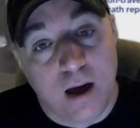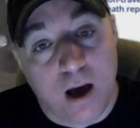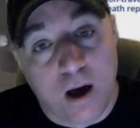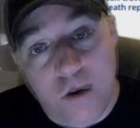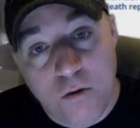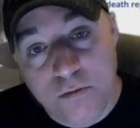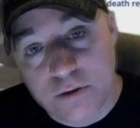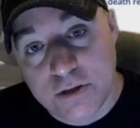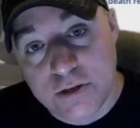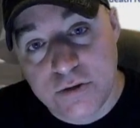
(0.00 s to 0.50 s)

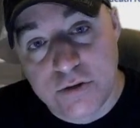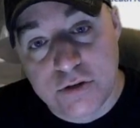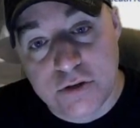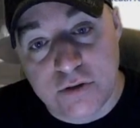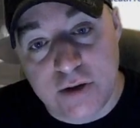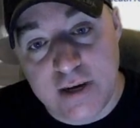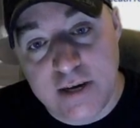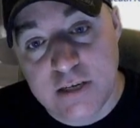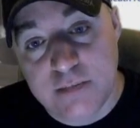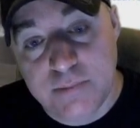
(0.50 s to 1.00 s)
Over to
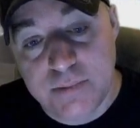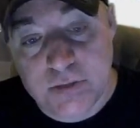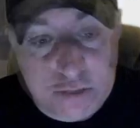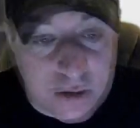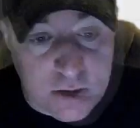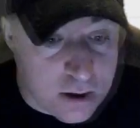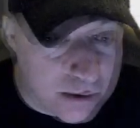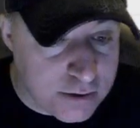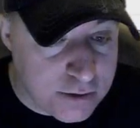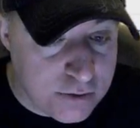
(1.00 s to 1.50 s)
strange and
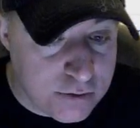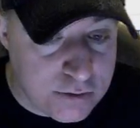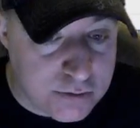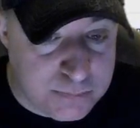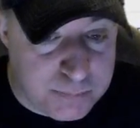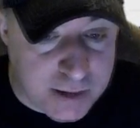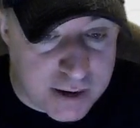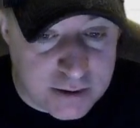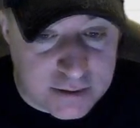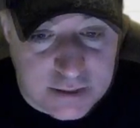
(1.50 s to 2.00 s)
bizarre news.
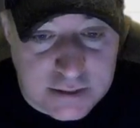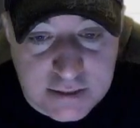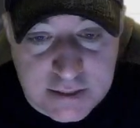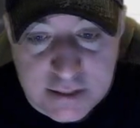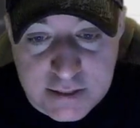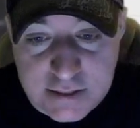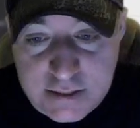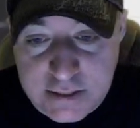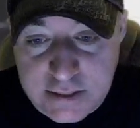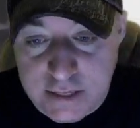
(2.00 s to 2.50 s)
Parents in
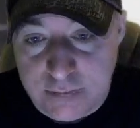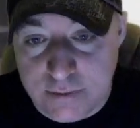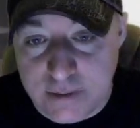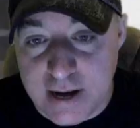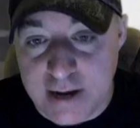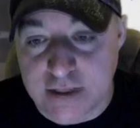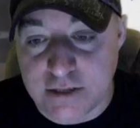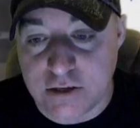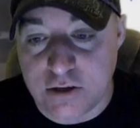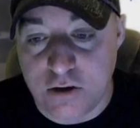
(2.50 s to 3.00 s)
Tennessee
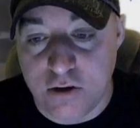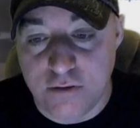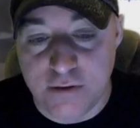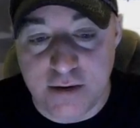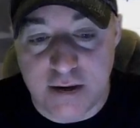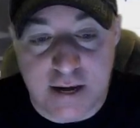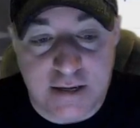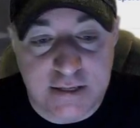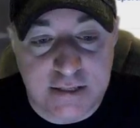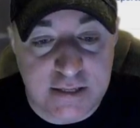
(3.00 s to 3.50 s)
react to
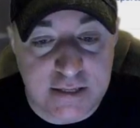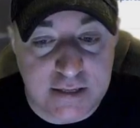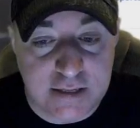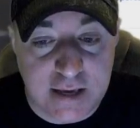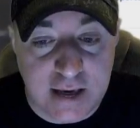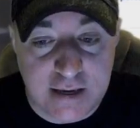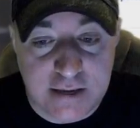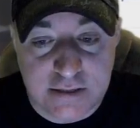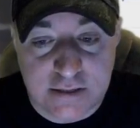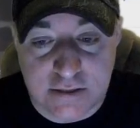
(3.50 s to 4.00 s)
COVID-19
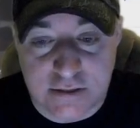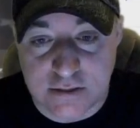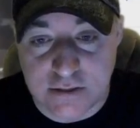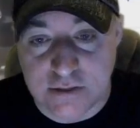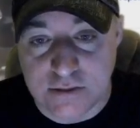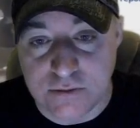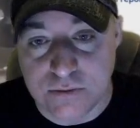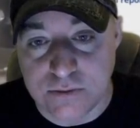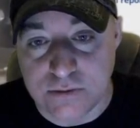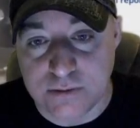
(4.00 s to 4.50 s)
cases in
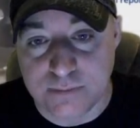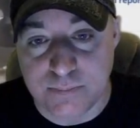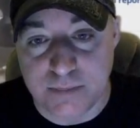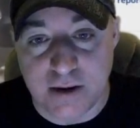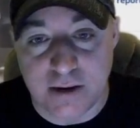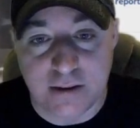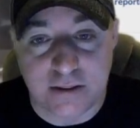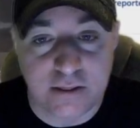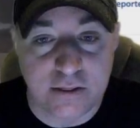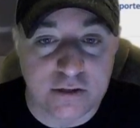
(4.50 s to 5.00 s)
schools.
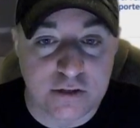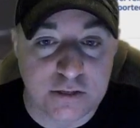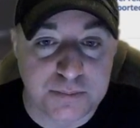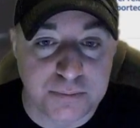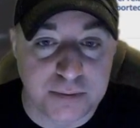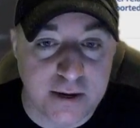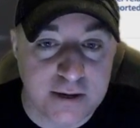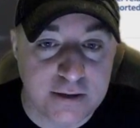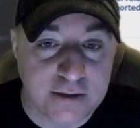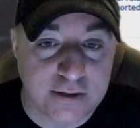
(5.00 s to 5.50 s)
Apparently they're
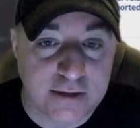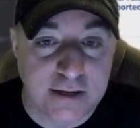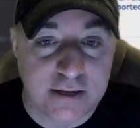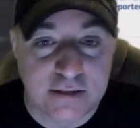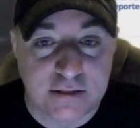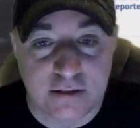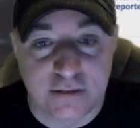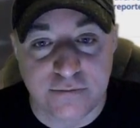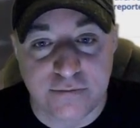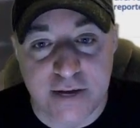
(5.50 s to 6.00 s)
spraying their
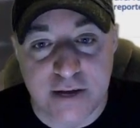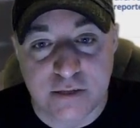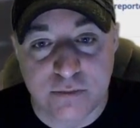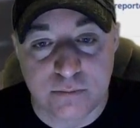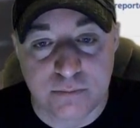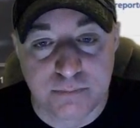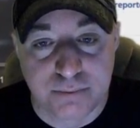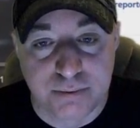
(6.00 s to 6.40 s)
kids in the face with